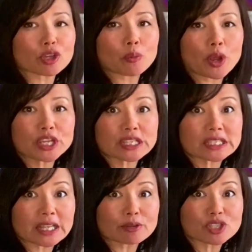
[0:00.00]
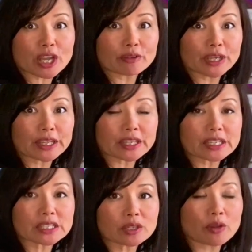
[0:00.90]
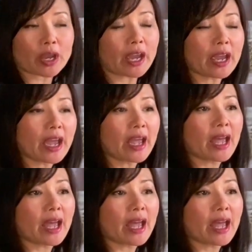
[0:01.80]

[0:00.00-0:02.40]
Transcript: So I want you to slouch down like this, okay?